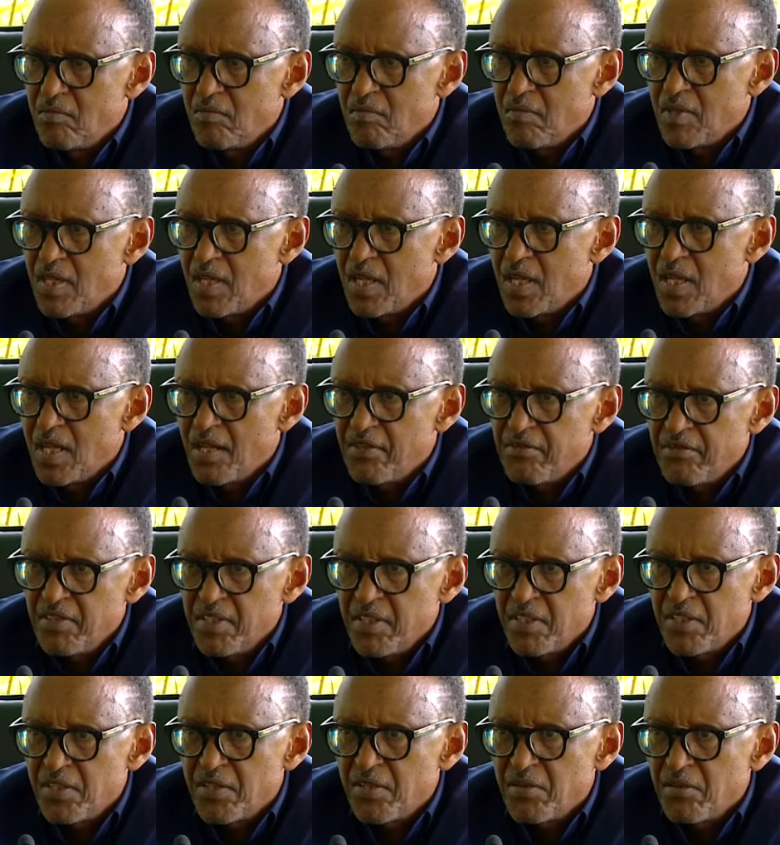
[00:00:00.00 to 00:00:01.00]
the
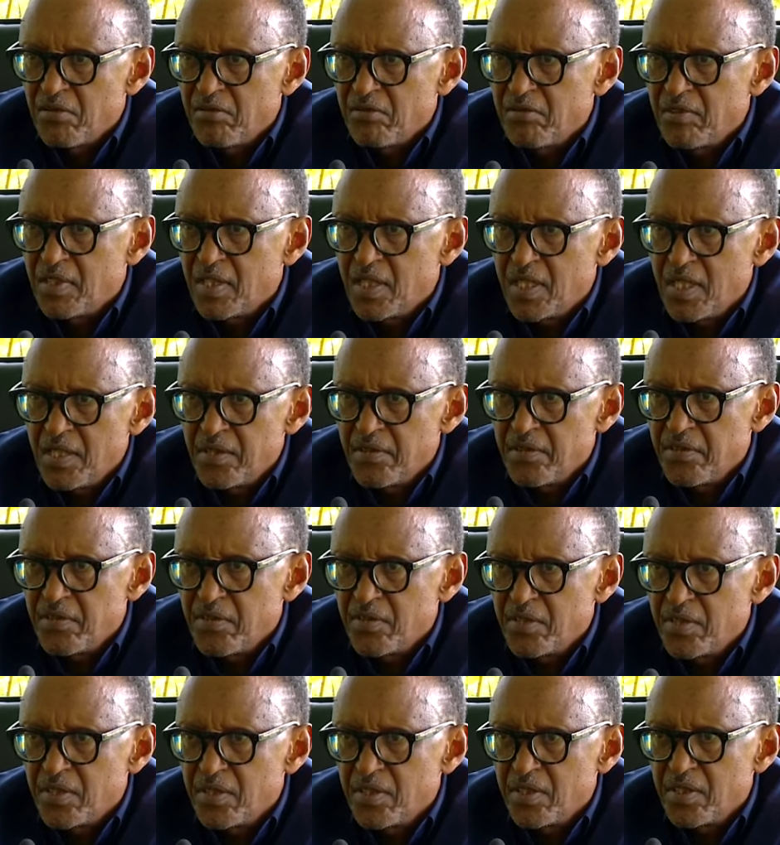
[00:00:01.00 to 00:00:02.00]
governance of the
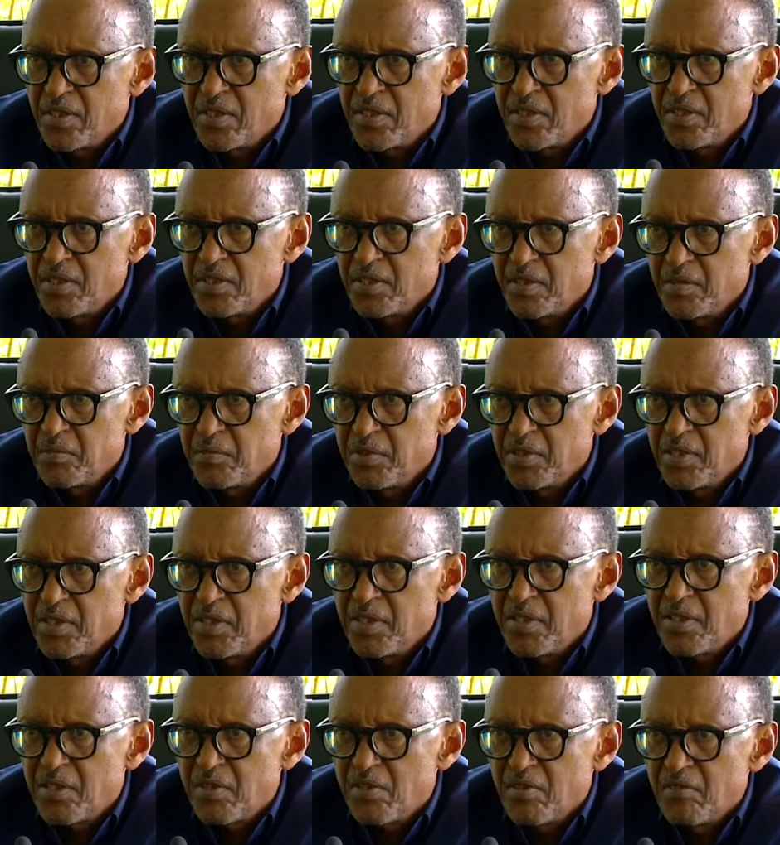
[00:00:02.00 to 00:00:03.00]
country, the
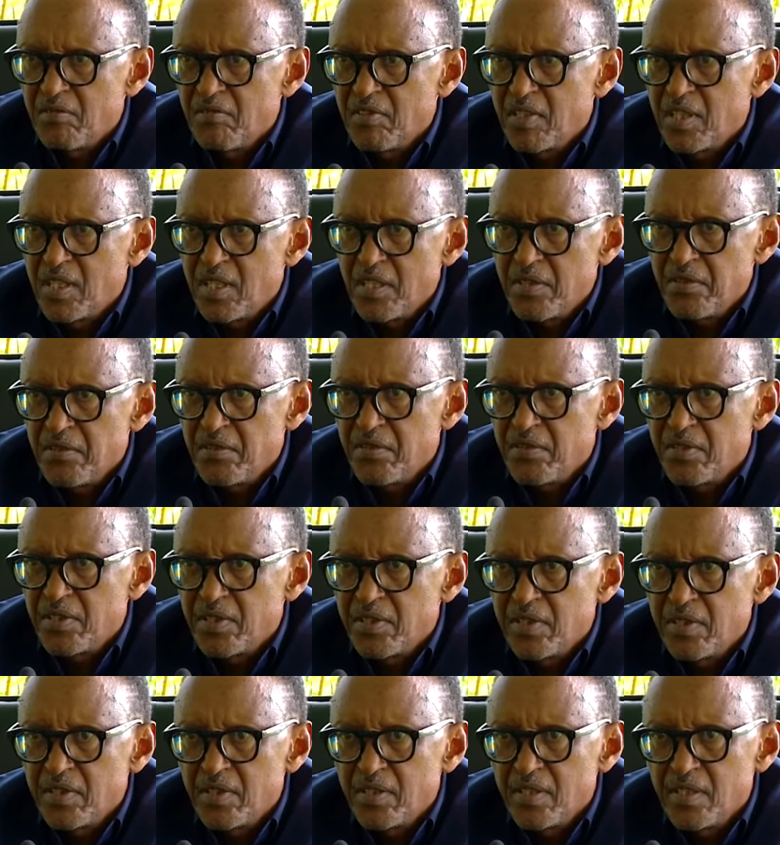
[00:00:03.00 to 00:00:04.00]
politics of the
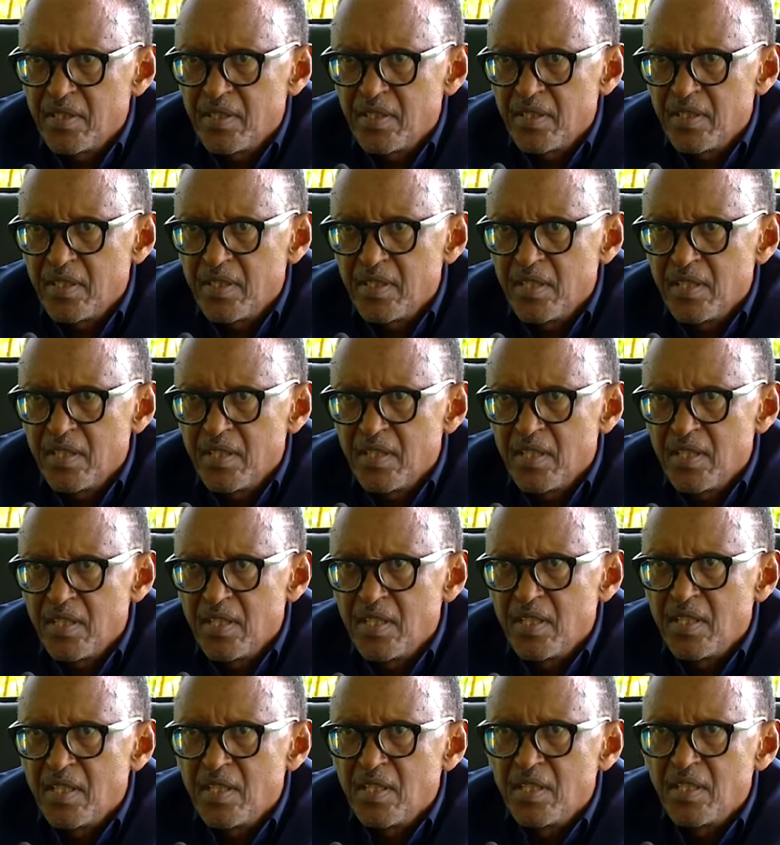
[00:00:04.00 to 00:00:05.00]
country,
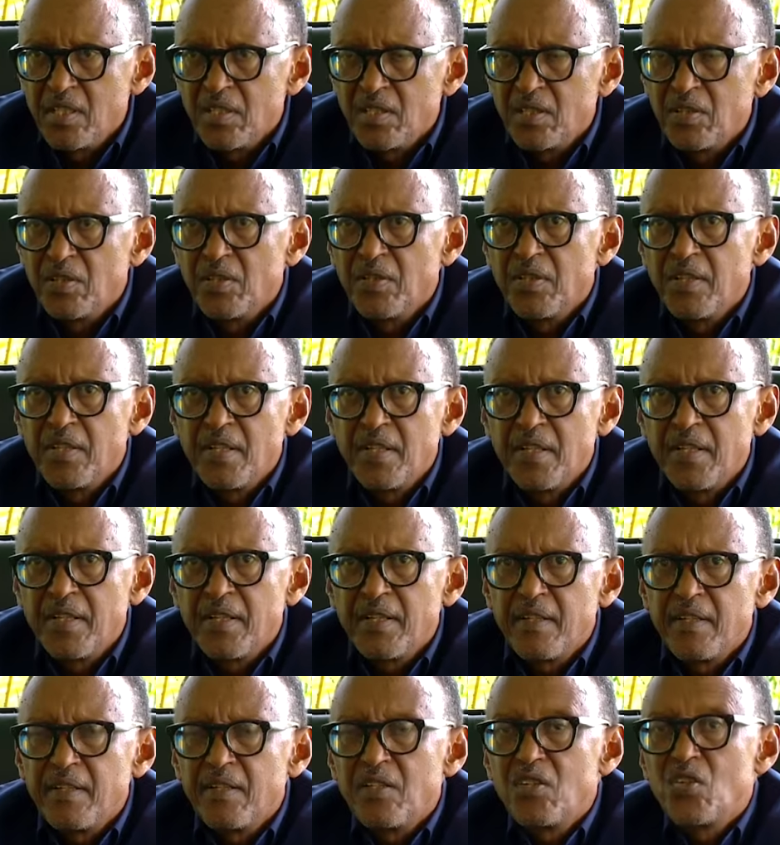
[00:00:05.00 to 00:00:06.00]

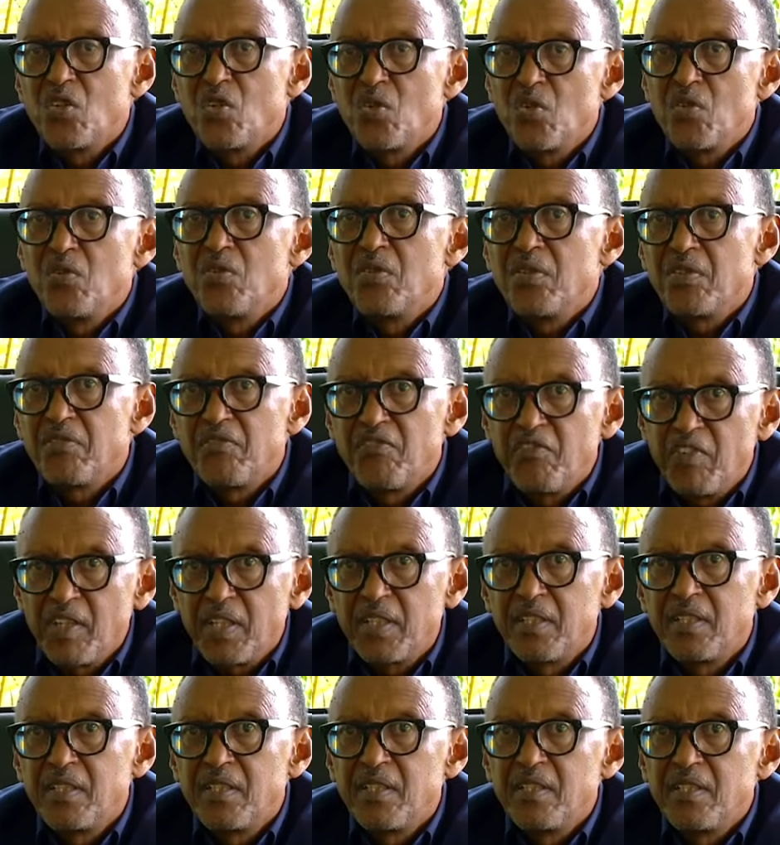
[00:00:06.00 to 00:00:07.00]
ordinarily should
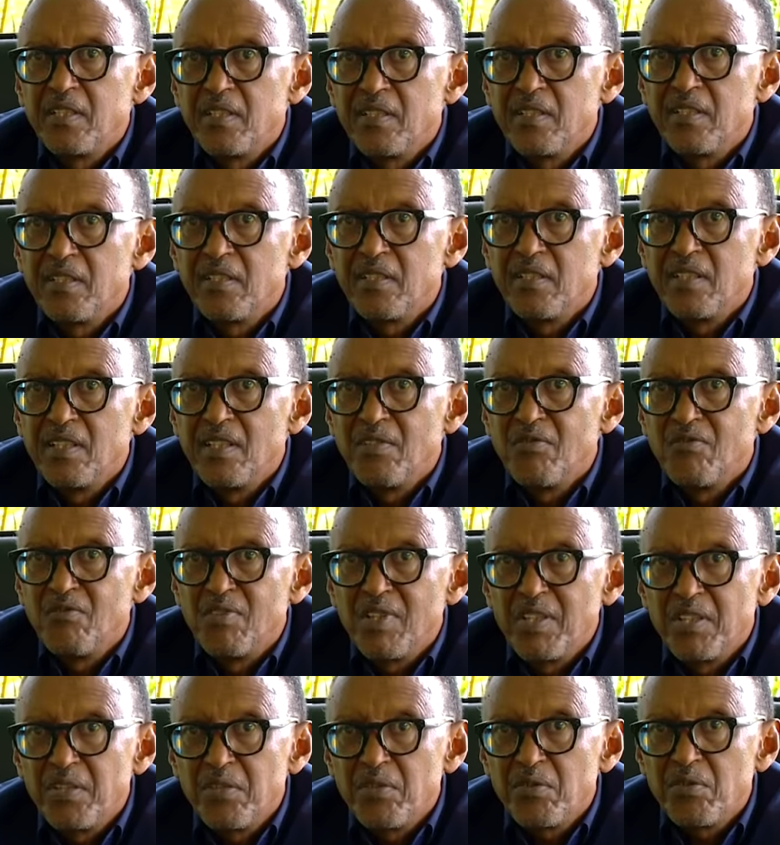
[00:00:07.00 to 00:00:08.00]
reflect the
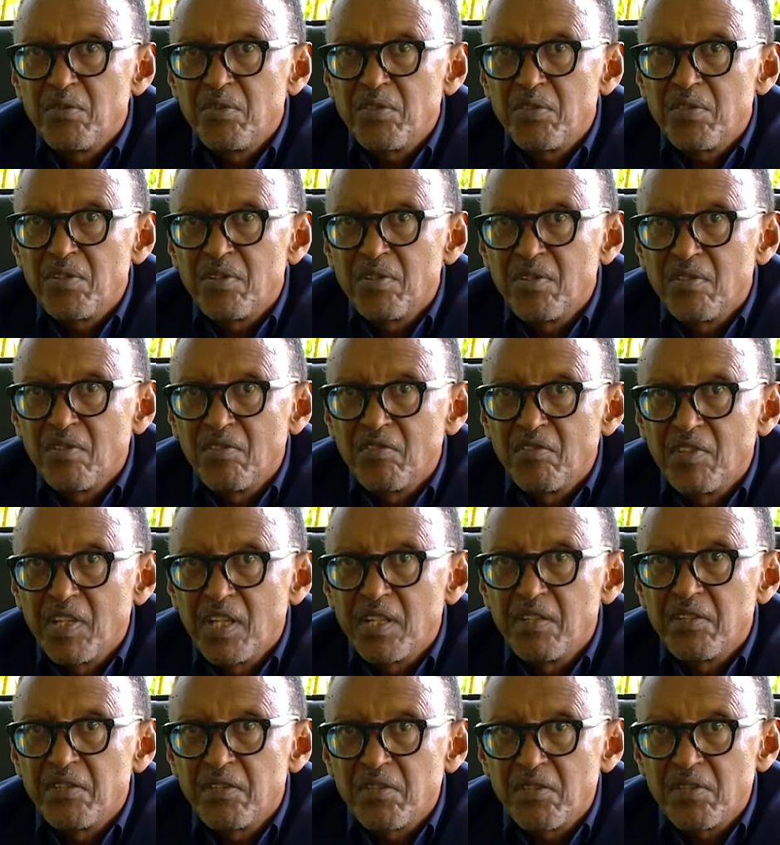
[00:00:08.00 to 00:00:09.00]
values of
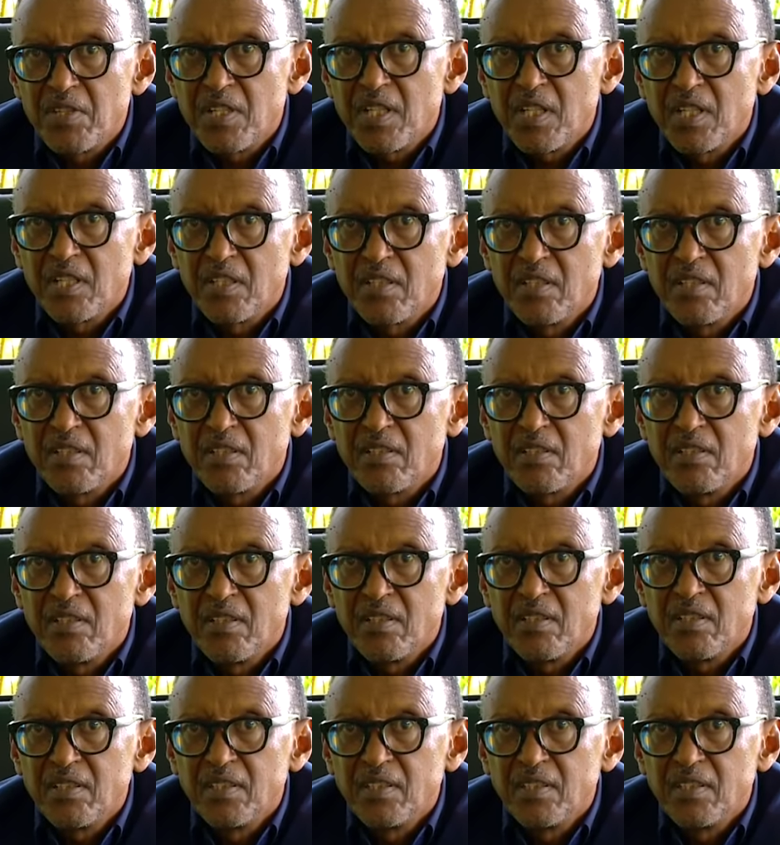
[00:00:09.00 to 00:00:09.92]
that society.